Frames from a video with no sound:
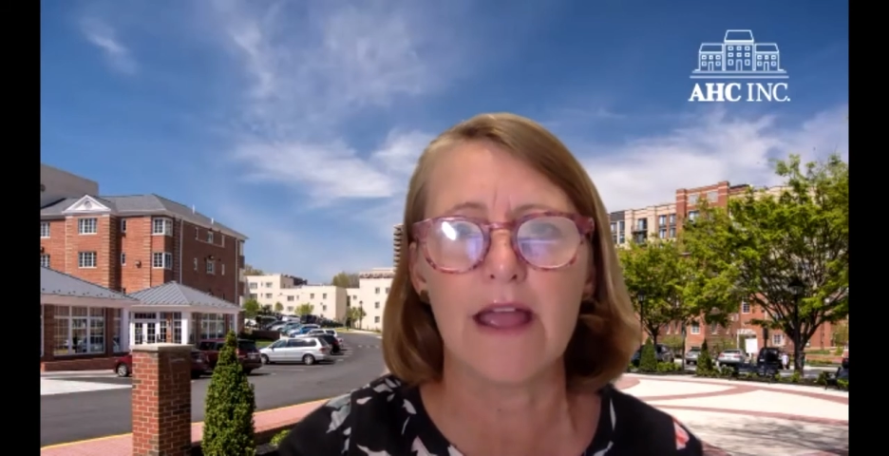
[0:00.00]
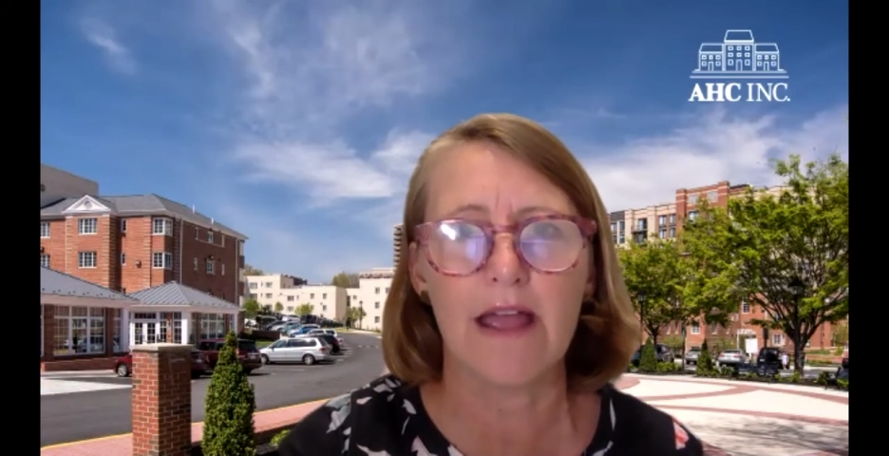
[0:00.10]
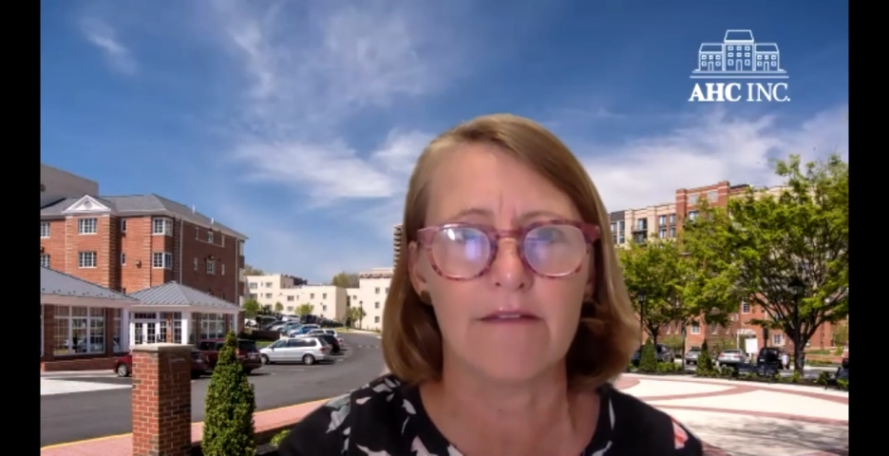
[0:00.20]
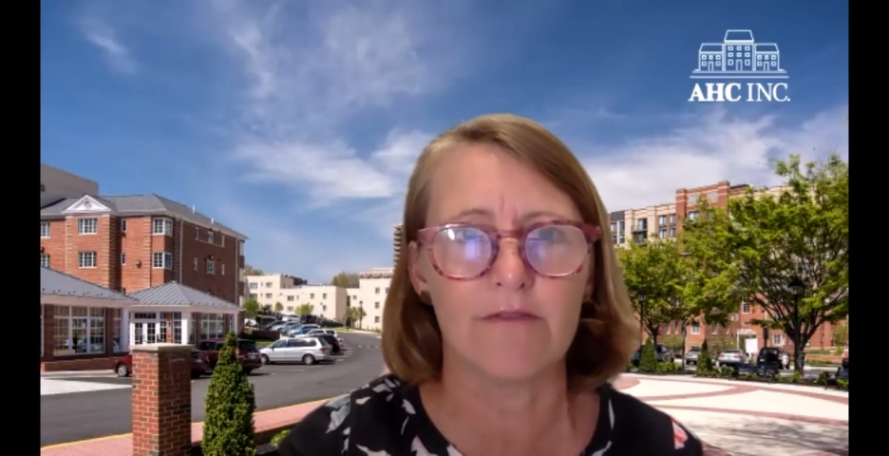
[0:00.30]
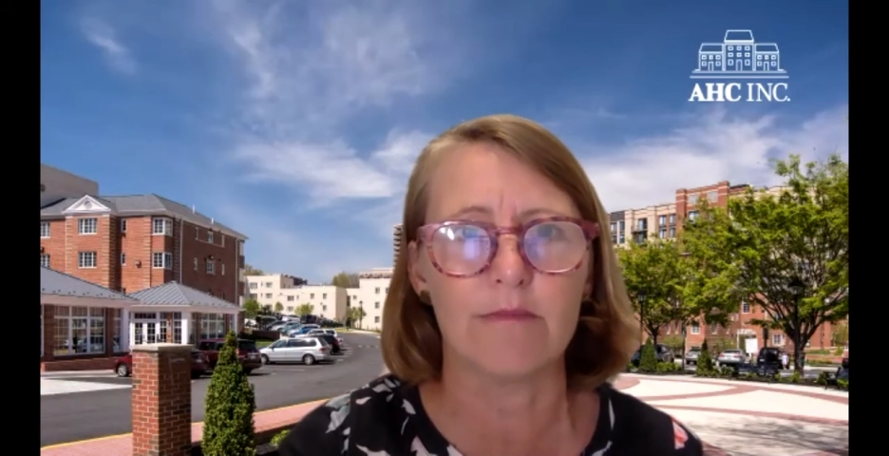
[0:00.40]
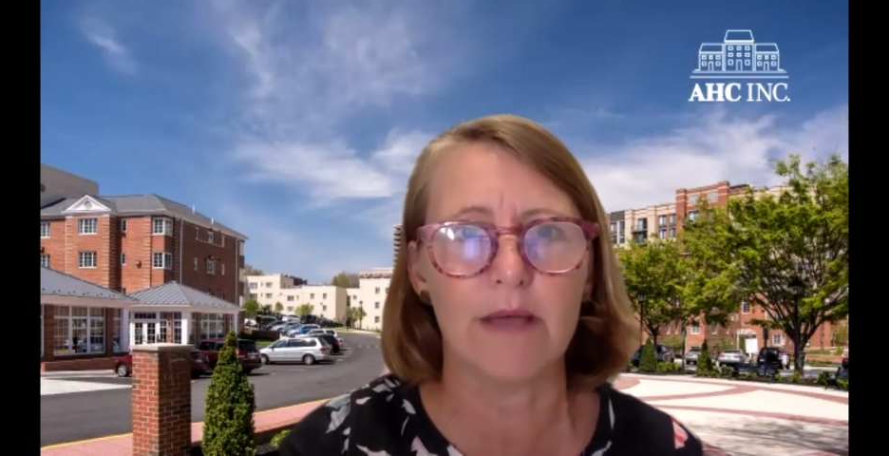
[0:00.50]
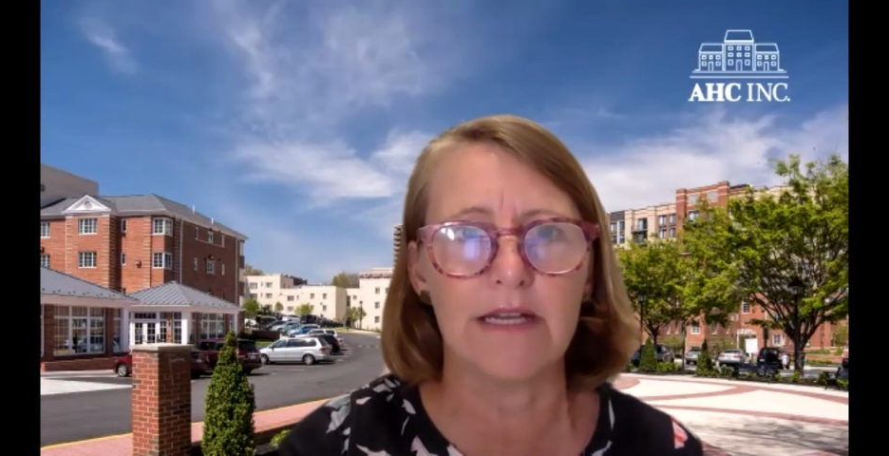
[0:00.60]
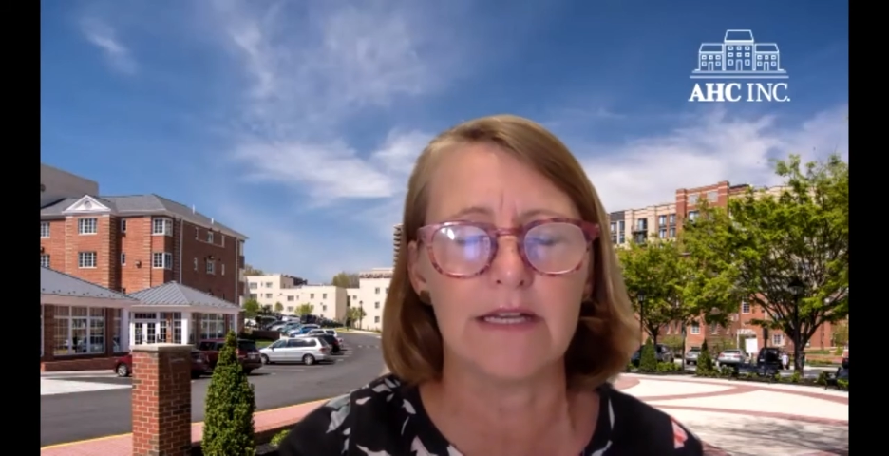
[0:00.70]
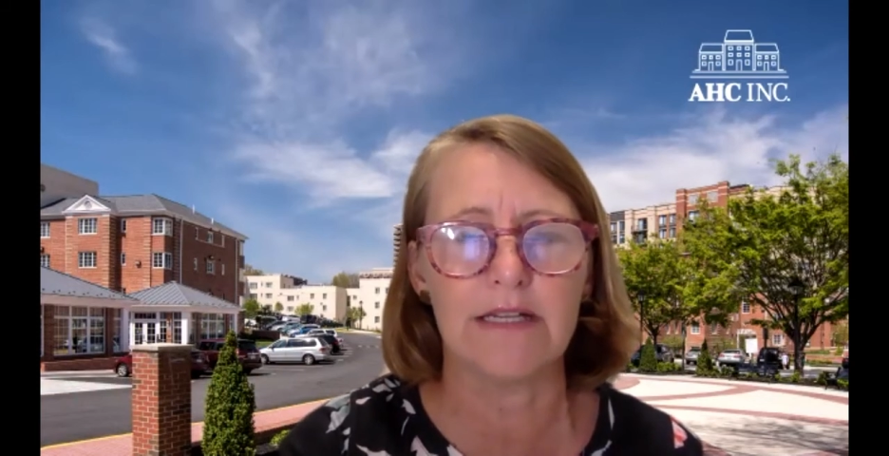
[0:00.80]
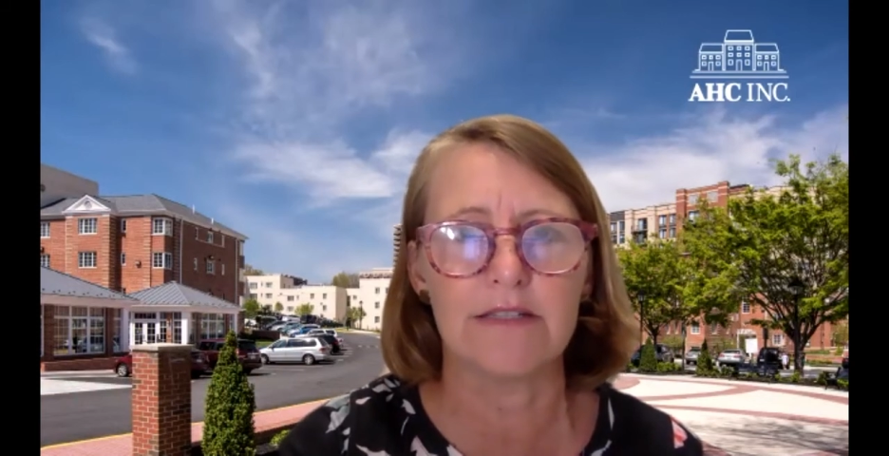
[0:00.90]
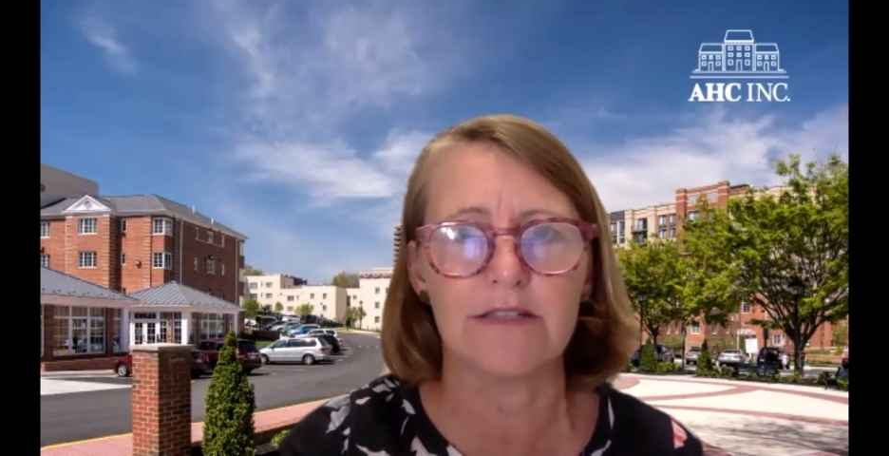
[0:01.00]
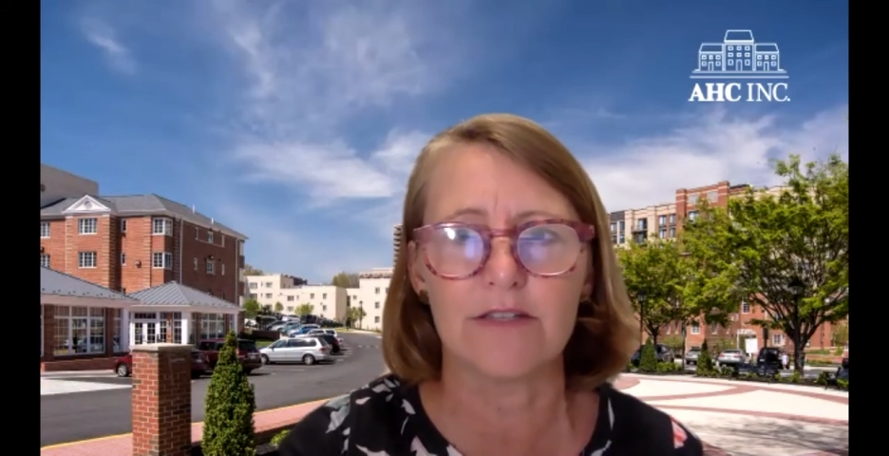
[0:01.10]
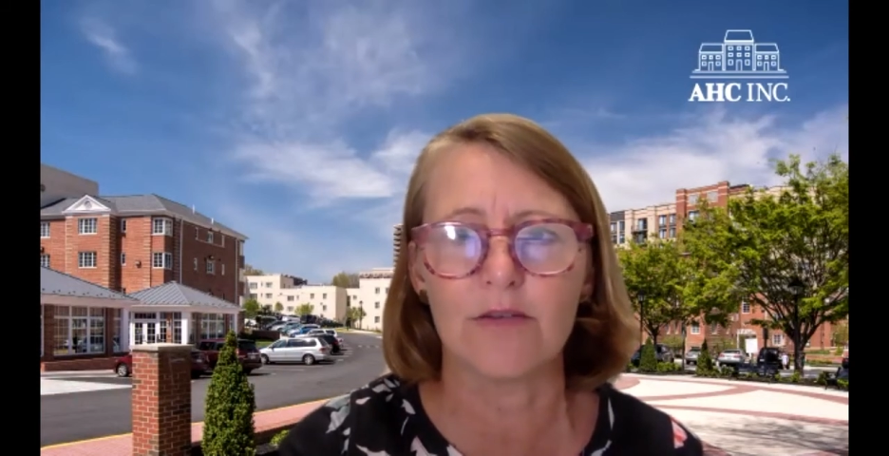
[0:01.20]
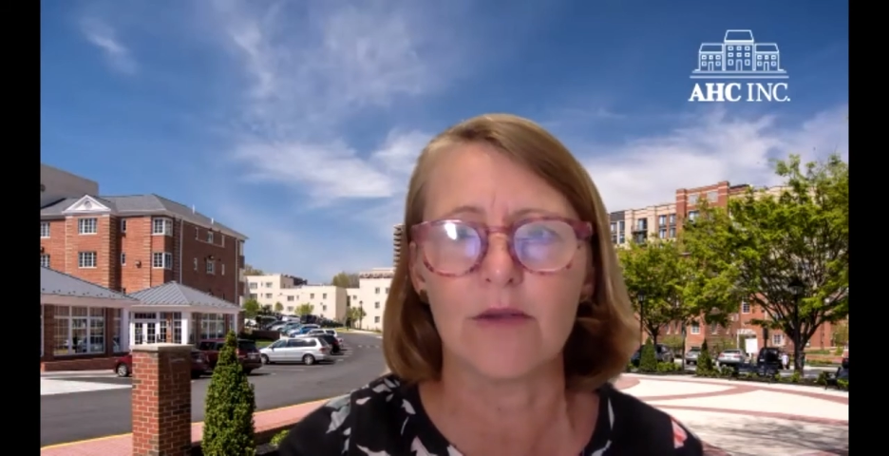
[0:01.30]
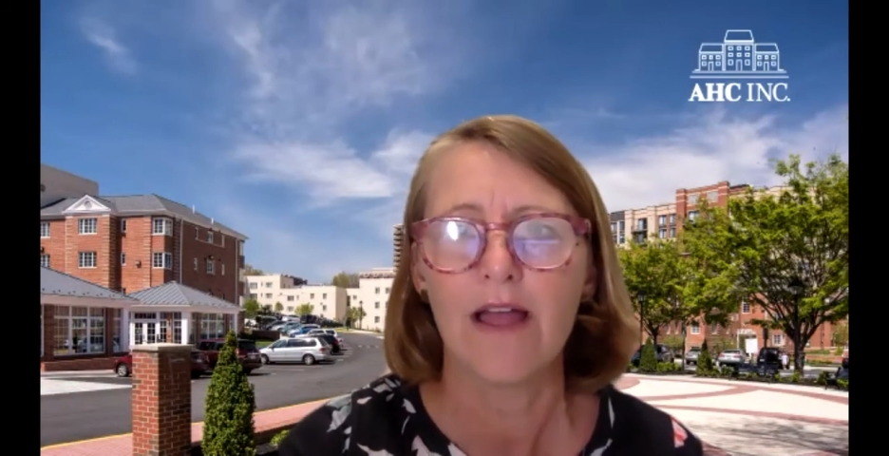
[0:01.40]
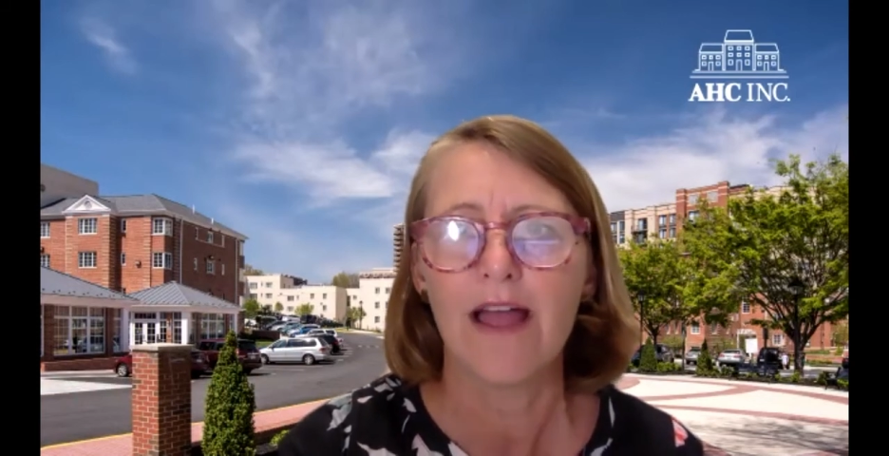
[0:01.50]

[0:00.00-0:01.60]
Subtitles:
everybody needs to do.